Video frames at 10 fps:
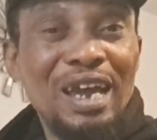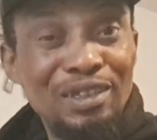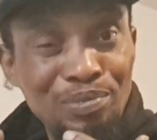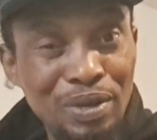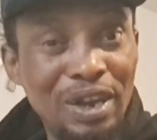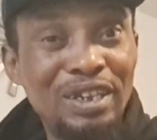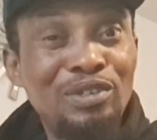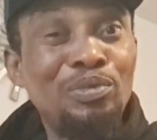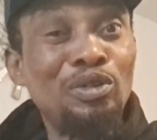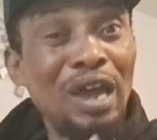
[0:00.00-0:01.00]
and parents
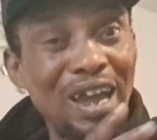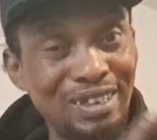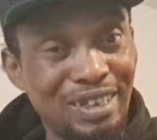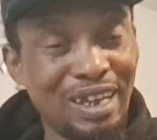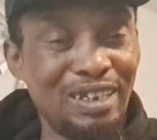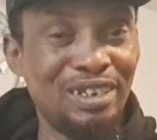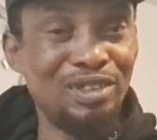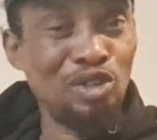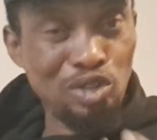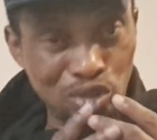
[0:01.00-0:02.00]
both outside,
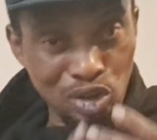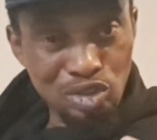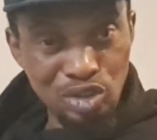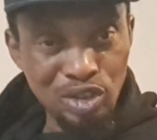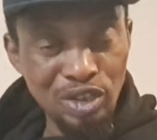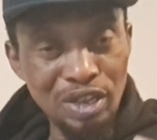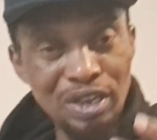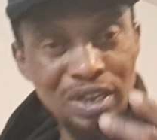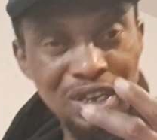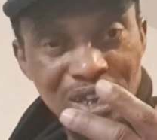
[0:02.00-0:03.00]
not just
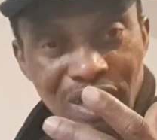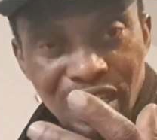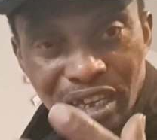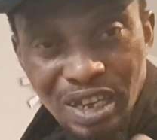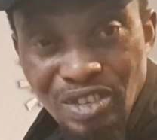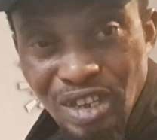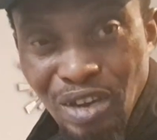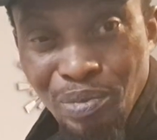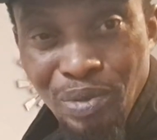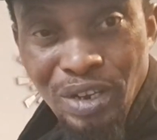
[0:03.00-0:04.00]

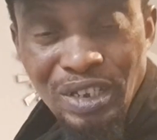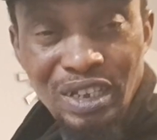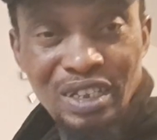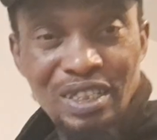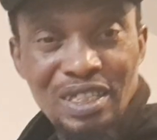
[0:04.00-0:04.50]
celebrating.